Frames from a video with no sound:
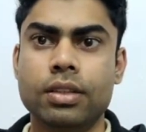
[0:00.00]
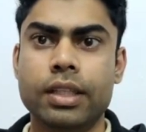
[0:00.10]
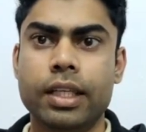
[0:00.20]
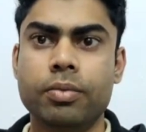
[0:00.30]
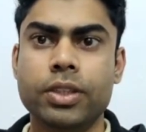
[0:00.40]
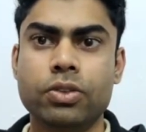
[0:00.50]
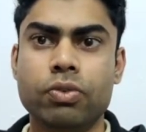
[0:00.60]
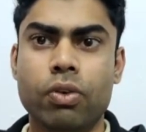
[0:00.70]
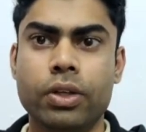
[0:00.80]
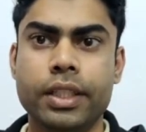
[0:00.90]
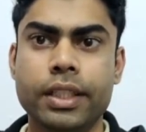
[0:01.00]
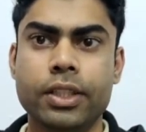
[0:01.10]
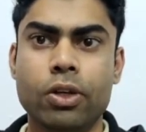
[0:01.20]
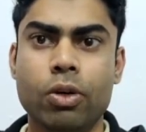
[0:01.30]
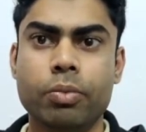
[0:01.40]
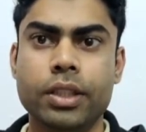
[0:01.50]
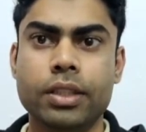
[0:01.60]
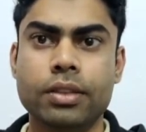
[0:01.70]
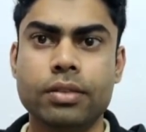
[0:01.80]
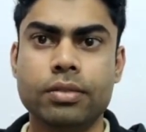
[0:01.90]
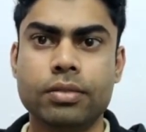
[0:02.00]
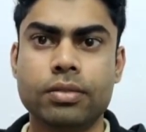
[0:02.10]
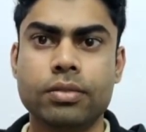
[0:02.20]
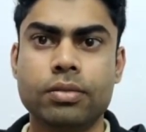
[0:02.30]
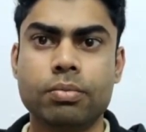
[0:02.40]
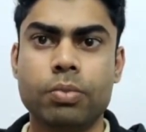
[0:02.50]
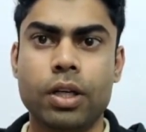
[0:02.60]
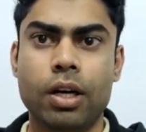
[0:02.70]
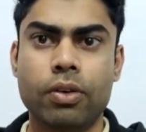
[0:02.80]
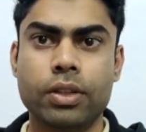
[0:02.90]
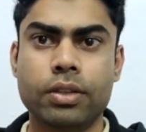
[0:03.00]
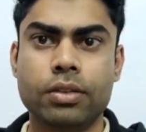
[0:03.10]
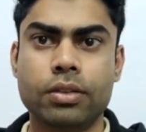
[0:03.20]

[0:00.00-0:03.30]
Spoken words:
That means 40 km per hour.